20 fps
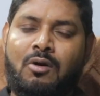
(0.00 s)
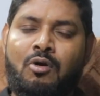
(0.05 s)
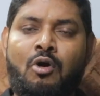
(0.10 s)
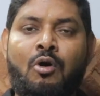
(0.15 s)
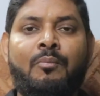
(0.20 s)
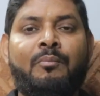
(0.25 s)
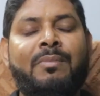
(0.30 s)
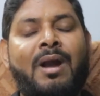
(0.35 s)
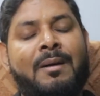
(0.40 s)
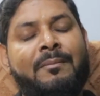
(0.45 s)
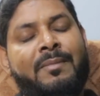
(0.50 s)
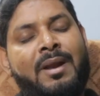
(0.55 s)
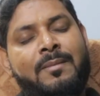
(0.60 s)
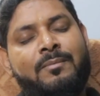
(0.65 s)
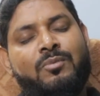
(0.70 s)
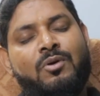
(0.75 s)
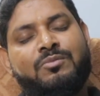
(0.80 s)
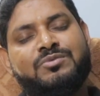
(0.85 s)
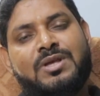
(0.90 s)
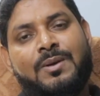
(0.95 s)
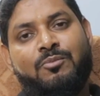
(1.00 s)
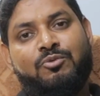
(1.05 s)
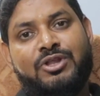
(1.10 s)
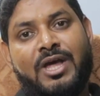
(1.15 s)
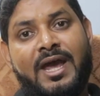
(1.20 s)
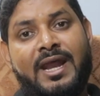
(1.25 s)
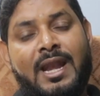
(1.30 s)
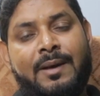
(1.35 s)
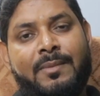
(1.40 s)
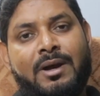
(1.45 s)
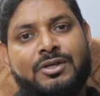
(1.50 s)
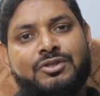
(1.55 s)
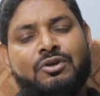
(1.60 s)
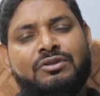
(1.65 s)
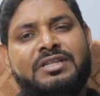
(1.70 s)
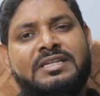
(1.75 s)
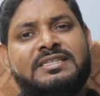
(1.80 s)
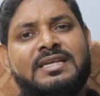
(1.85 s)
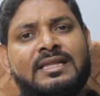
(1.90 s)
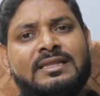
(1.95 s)
Om Ram Rem Romsa Budhaya Namah. So
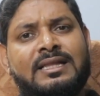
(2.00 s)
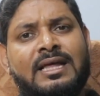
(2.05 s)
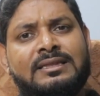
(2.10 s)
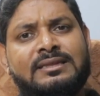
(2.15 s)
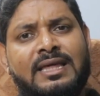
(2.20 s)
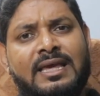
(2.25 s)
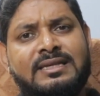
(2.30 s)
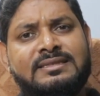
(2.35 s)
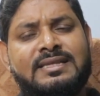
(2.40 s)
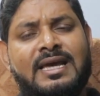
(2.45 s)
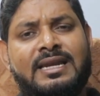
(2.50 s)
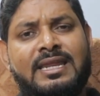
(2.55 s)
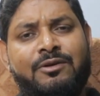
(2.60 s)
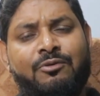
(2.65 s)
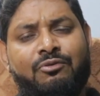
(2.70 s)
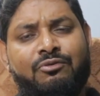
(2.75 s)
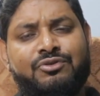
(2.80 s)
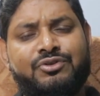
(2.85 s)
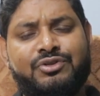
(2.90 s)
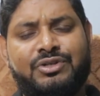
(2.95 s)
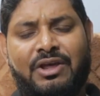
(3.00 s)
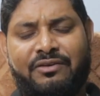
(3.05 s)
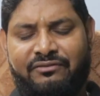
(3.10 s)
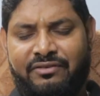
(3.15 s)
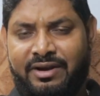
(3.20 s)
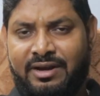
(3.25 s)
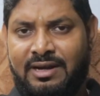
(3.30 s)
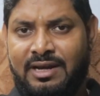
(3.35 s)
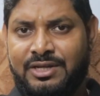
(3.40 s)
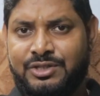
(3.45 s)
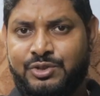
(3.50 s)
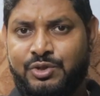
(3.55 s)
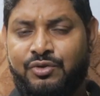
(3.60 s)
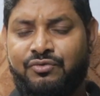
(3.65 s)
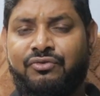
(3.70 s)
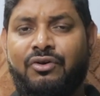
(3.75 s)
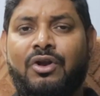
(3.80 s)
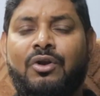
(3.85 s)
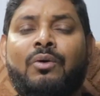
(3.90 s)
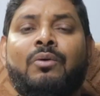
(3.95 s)
these are the things that you definitely
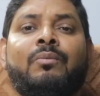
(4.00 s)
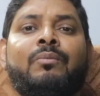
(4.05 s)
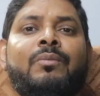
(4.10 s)
should follow.